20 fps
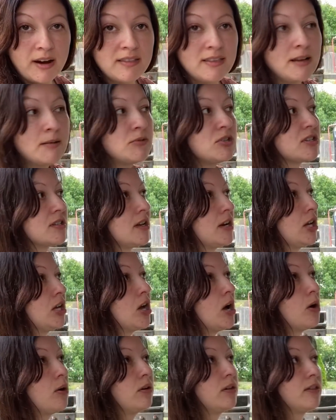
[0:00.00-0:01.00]
I think I'm just going to
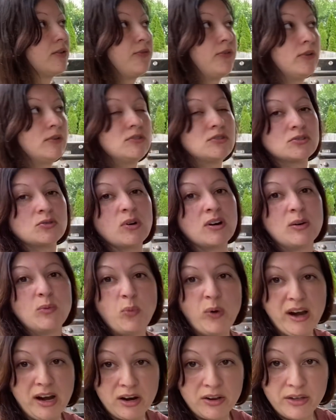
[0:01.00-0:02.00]
go to the food store and
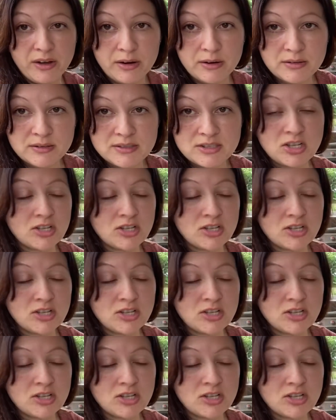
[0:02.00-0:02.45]
wear those.